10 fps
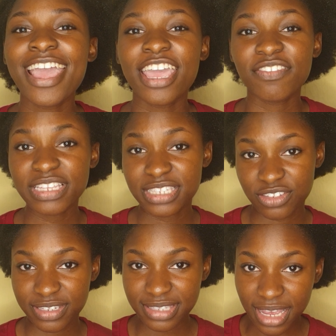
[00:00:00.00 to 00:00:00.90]
If this is
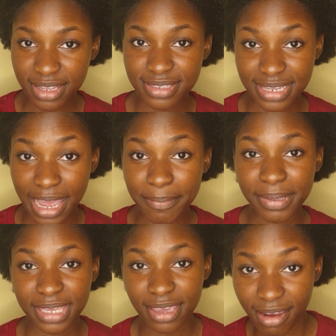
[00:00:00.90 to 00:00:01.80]
your second time
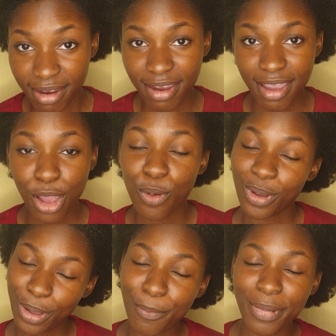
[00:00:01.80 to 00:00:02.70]
here,
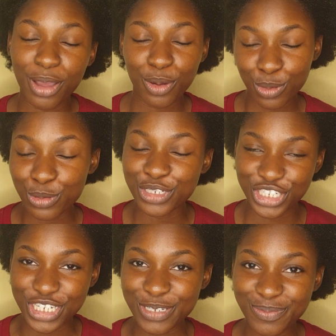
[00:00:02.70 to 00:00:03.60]
welcome back,
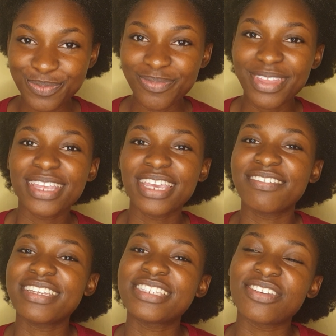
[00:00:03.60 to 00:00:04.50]
OG. If
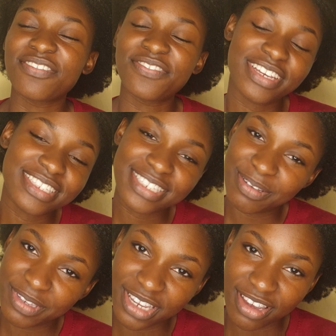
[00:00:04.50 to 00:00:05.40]
this is your first
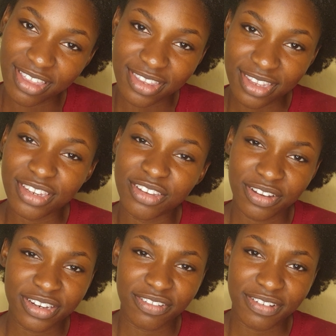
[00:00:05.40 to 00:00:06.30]
time here, then you're
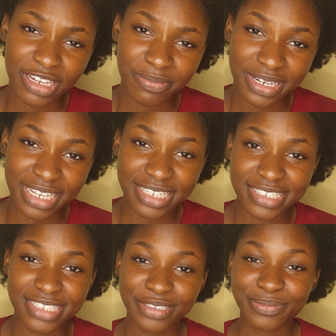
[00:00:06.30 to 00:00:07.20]
in the right
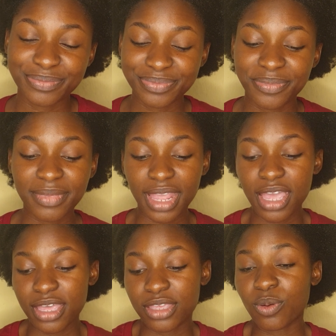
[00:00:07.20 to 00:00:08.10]
place.
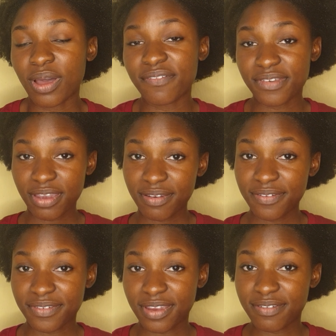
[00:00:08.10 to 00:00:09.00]
You are very,
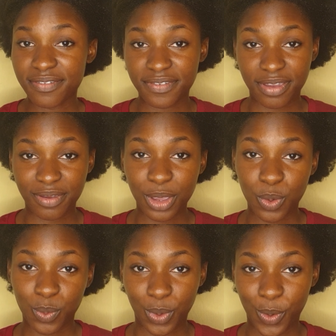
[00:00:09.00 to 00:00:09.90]
very, very
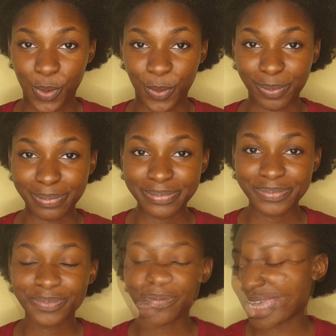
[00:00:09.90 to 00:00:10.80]
welcome.
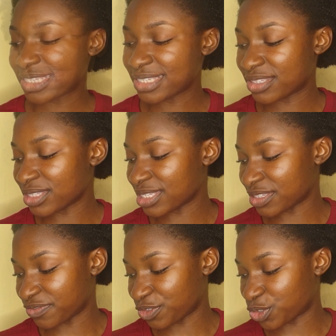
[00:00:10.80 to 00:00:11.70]
Before we get into
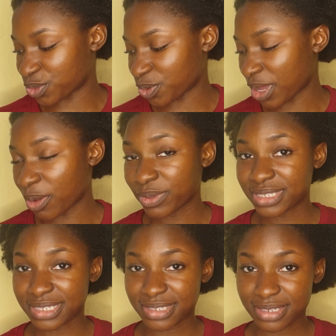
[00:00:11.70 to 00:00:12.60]
this video, I want
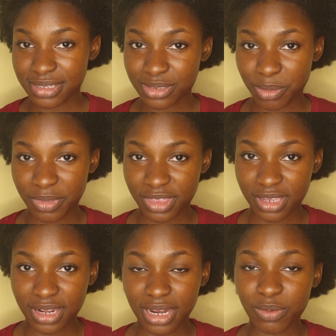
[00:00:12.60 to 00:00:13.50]
to say
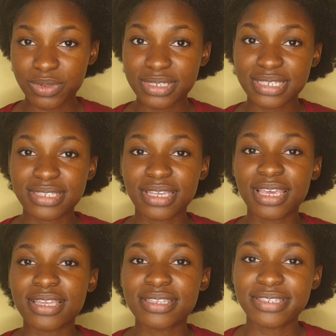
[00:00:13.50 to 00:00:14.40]
something, and I want to
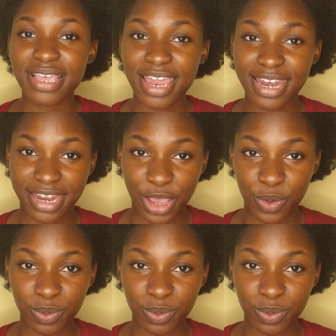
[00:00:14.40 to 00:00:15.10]
say it now.